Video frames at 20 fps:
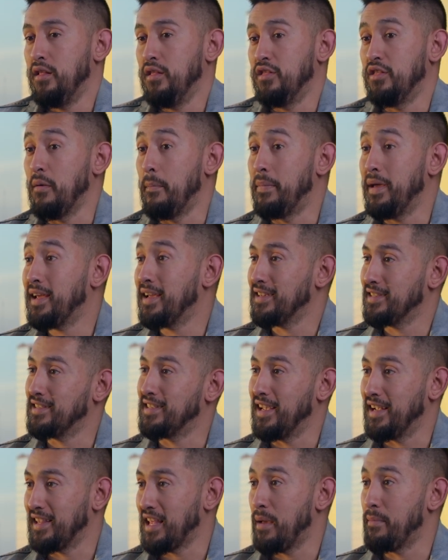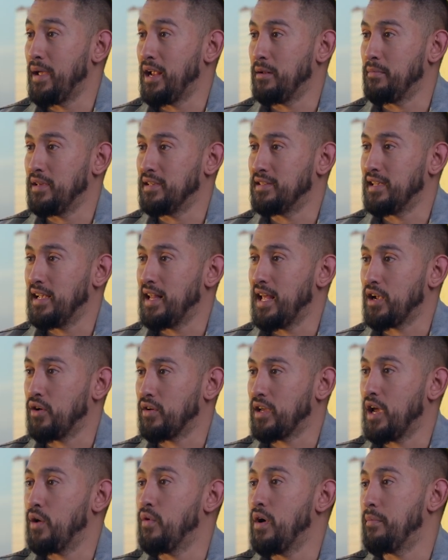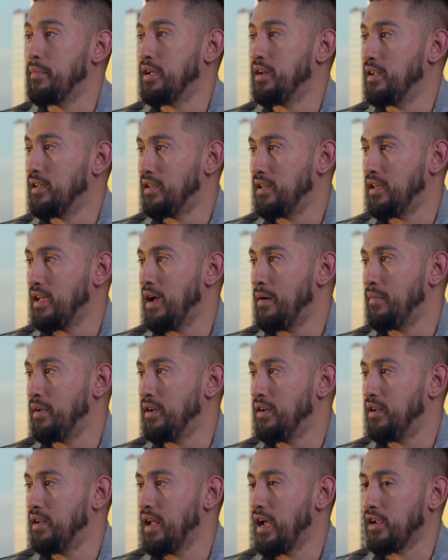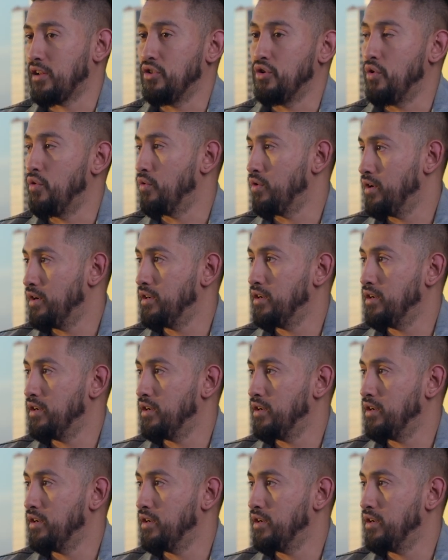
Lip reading: the biggest thing that made me say like, okay, well, I'm going to like lower